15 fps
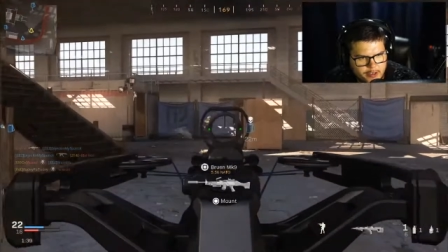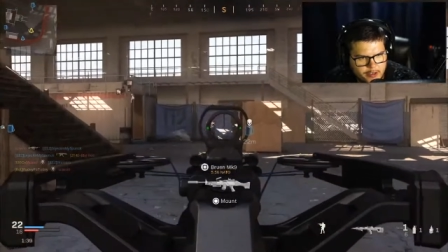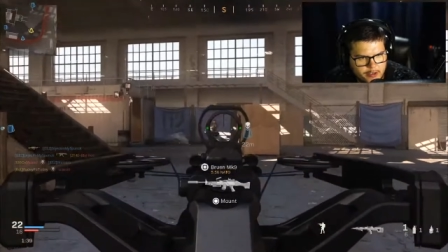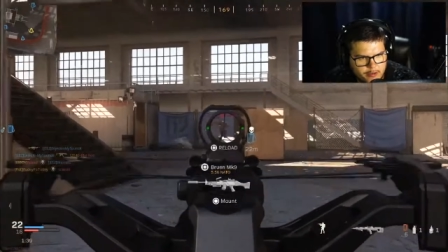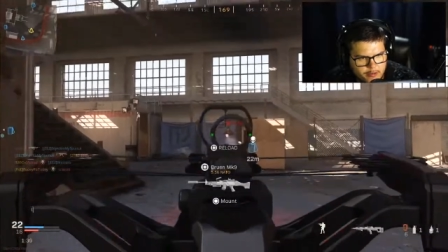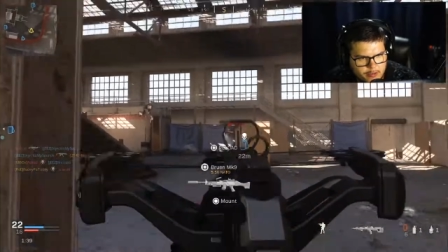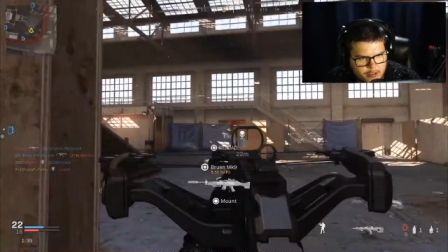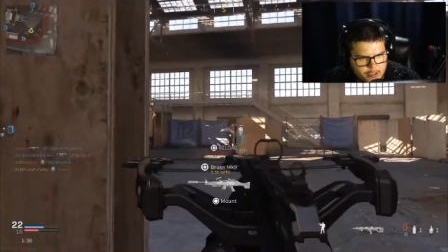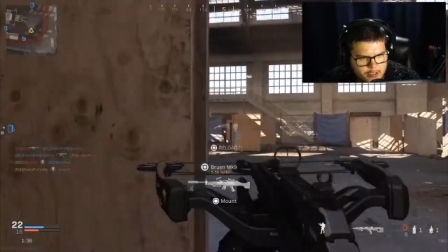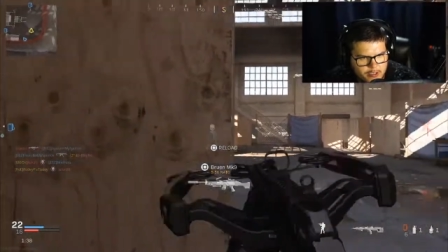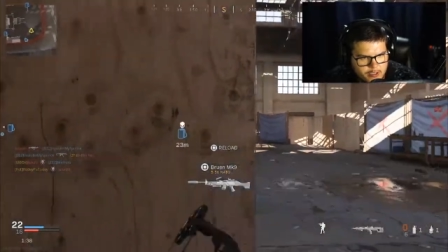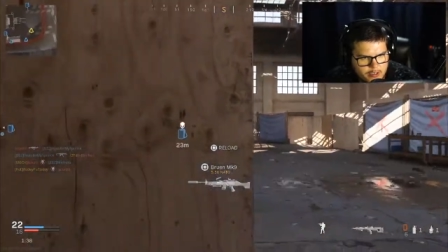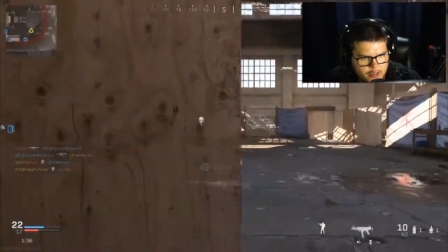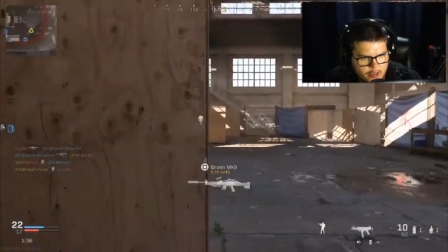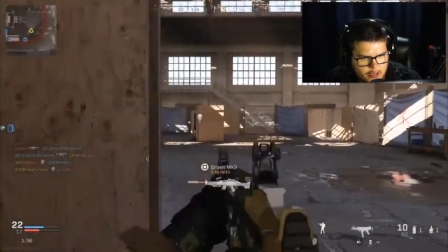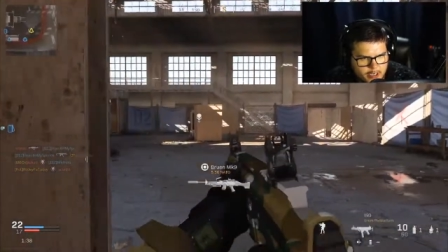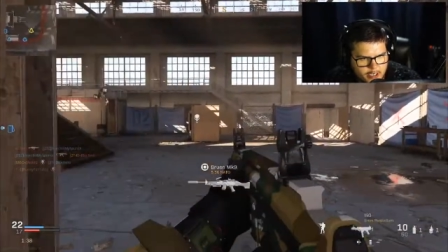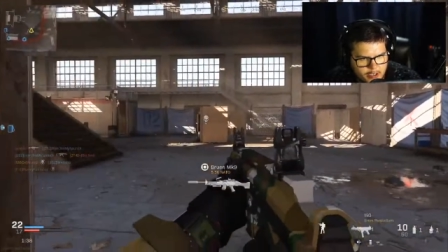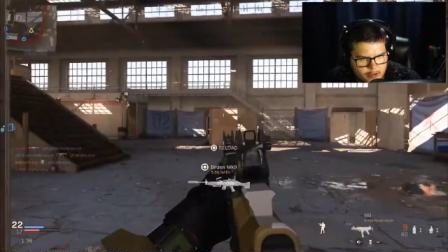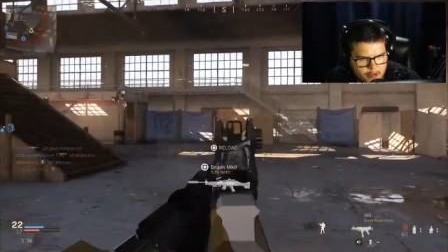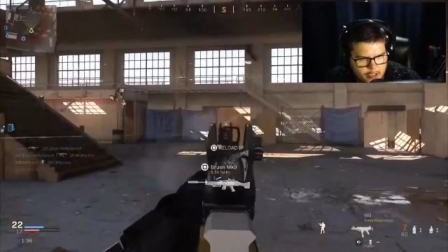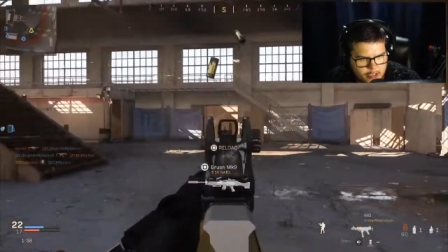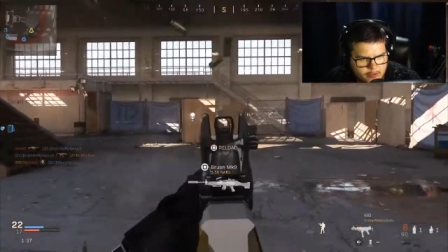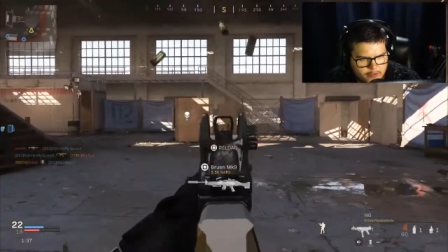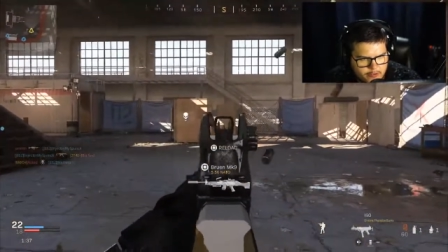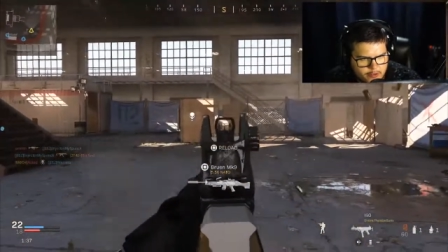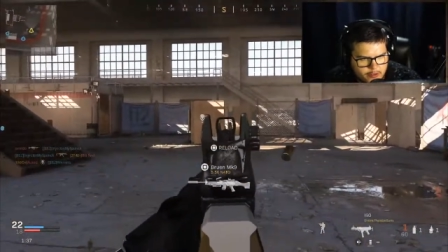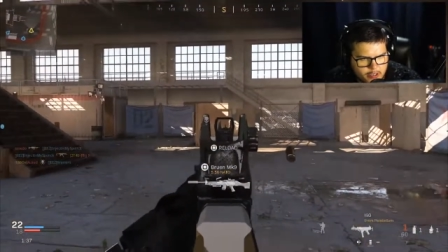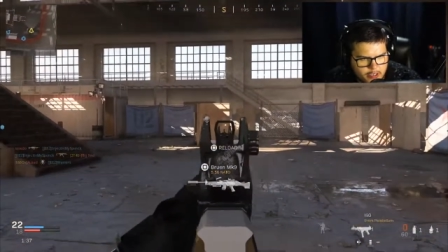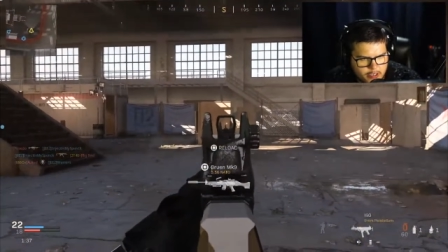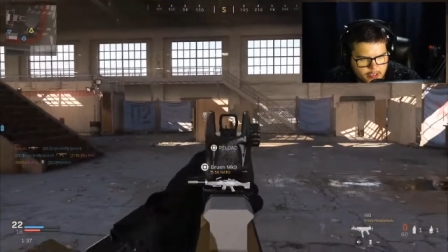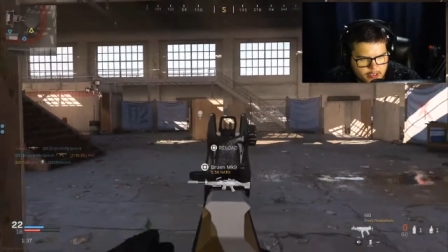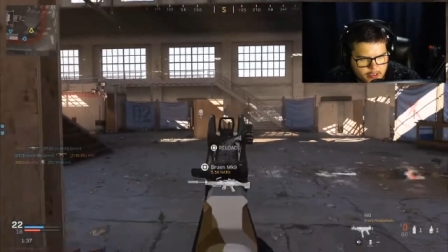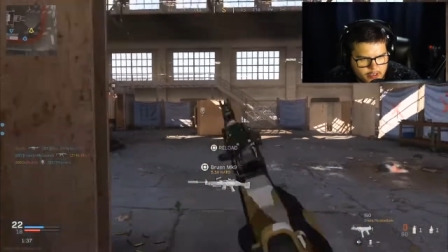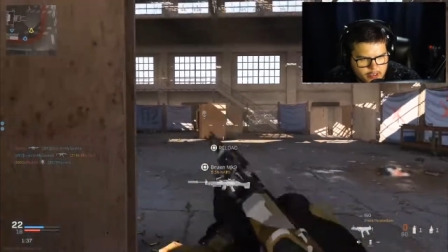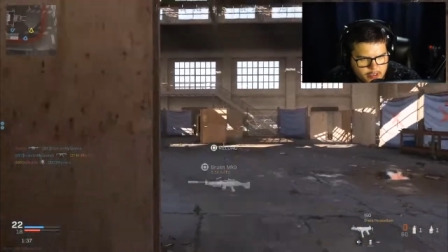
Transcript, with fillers: You? Okay, you live. You're lucky.